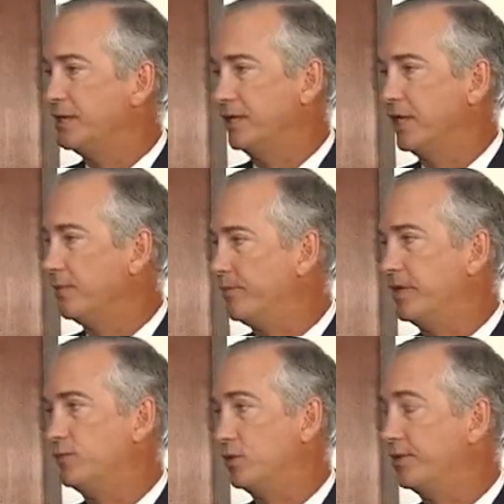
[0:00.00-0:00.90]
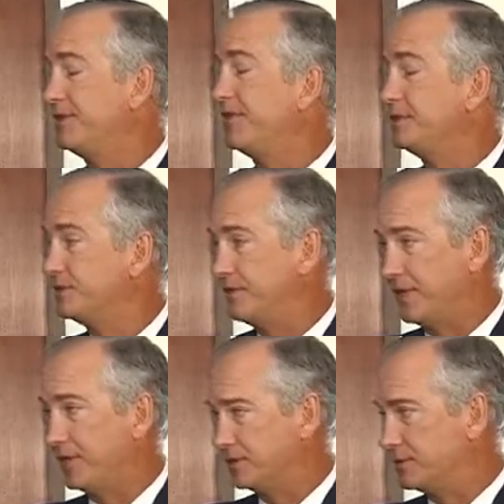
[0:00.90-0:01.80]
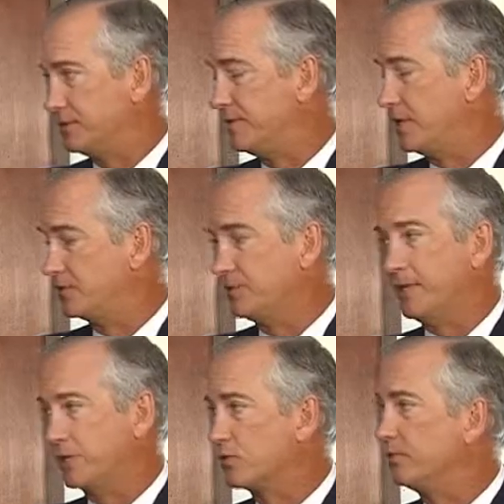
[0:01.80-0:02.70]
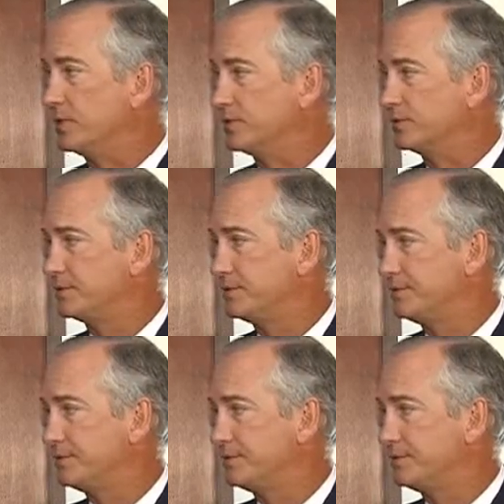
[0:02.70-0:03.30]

to help them with tens of thousands of dollars of medical bills.